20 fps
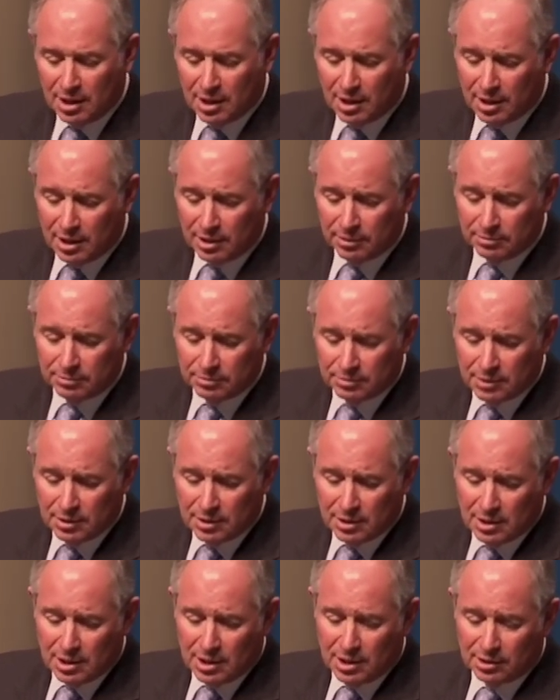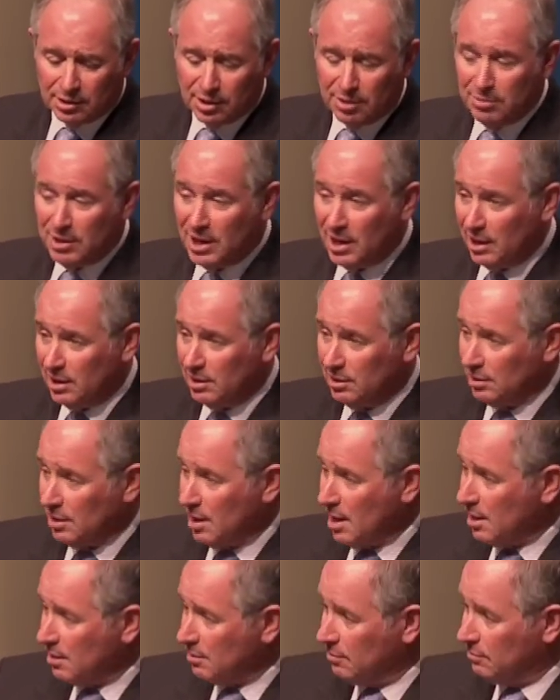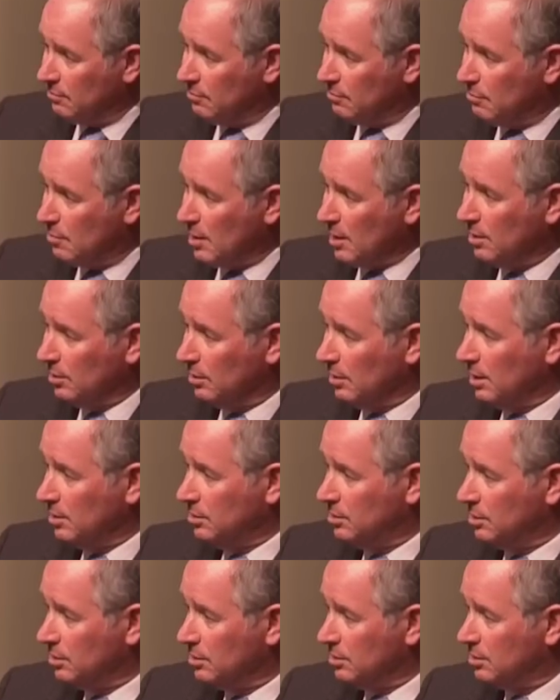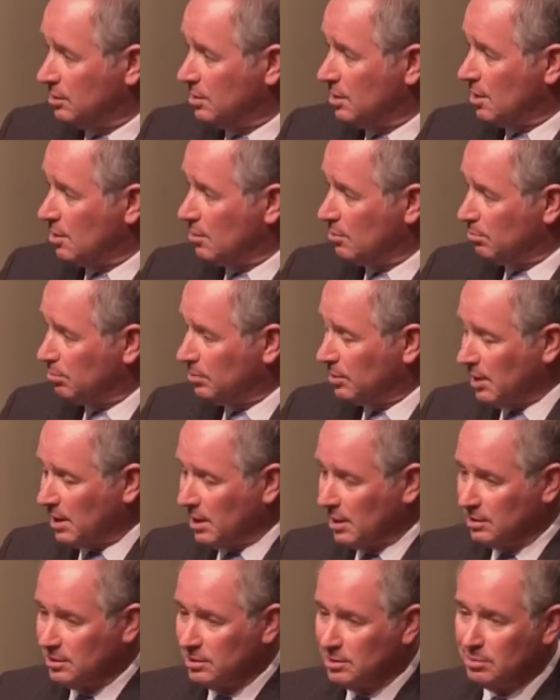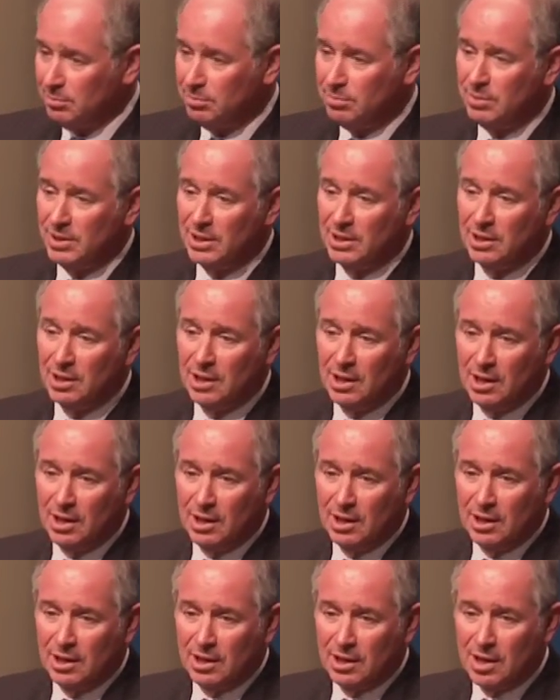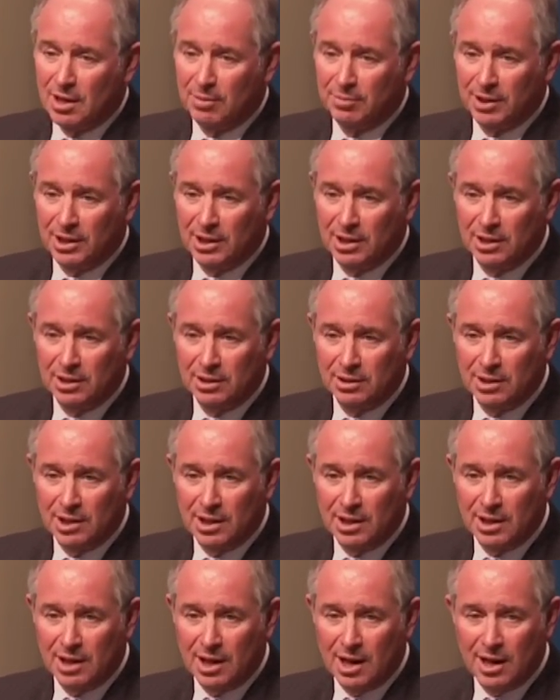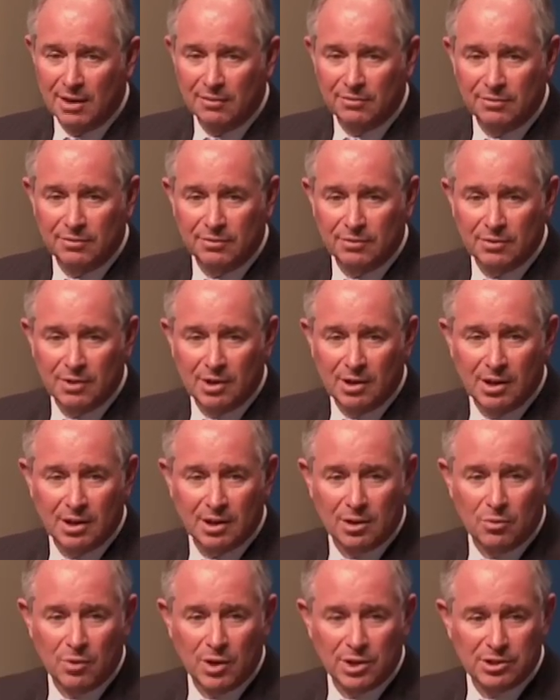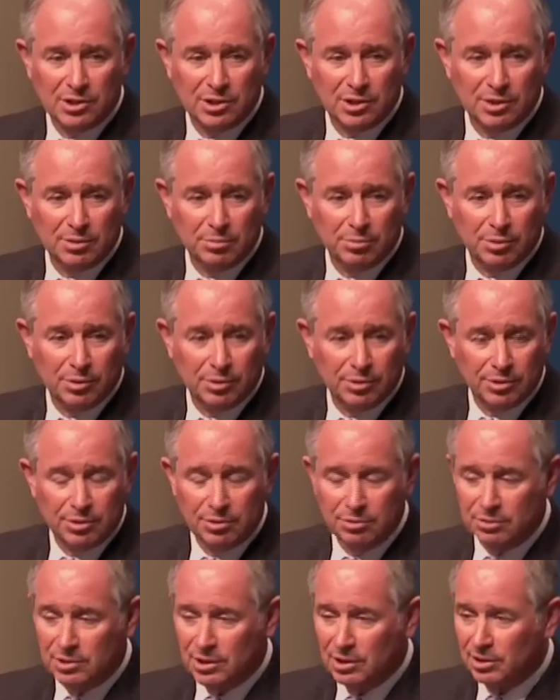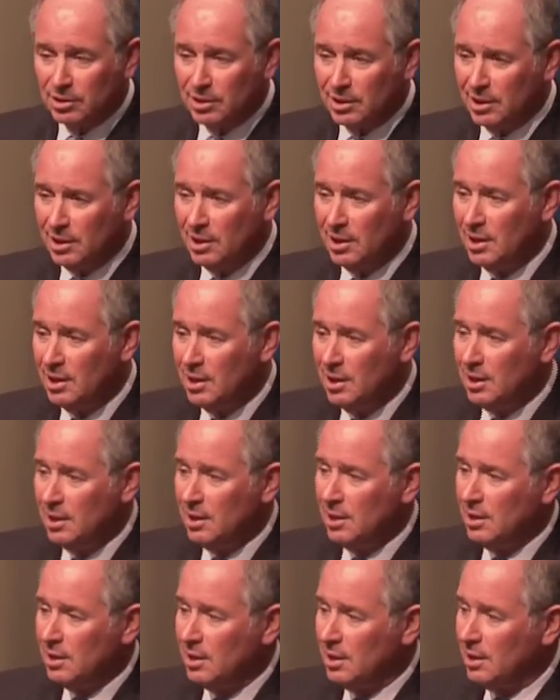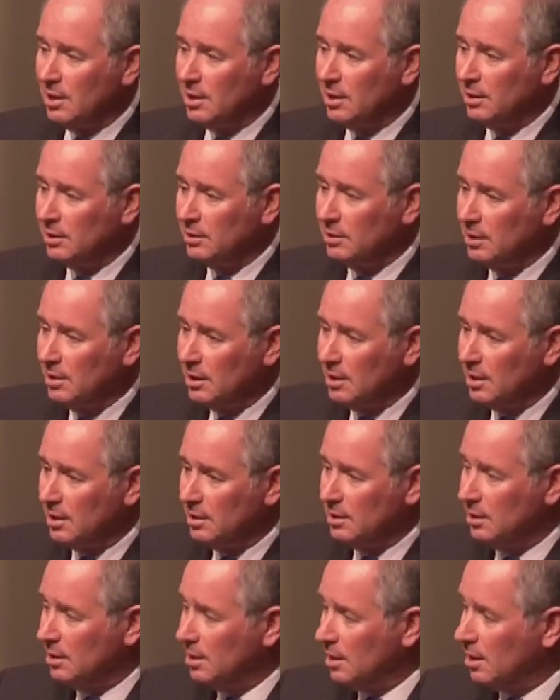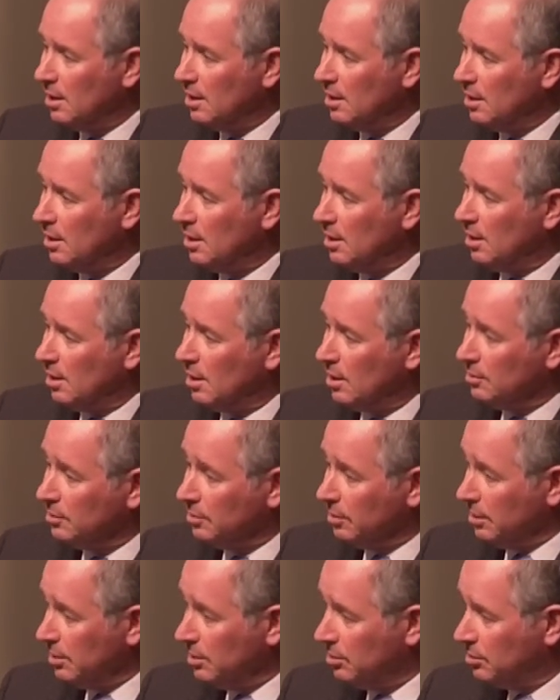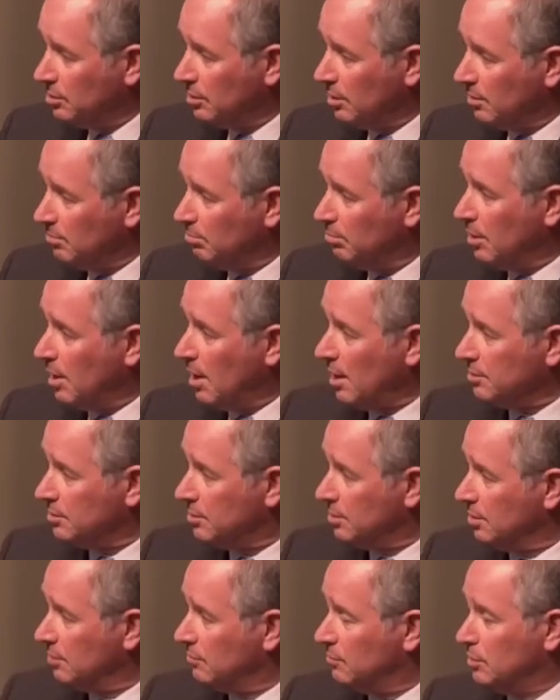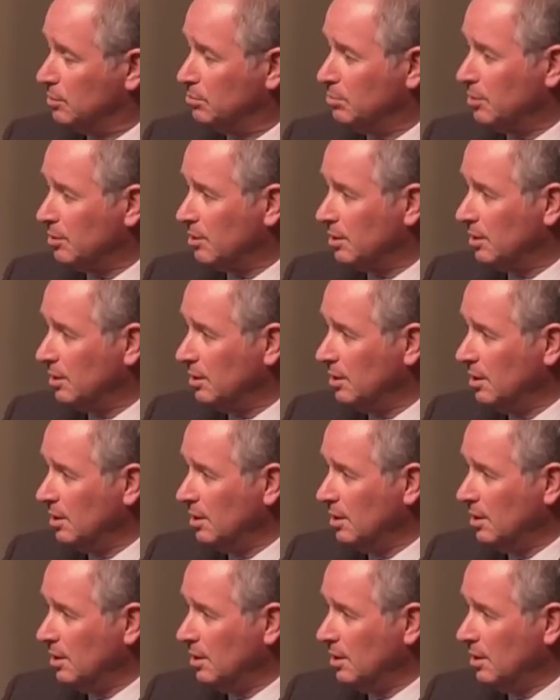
uh, eliminate a lot of regulations that are planned to be coming in that have uh, questionable utility uh, and uh, unleash a positive spirit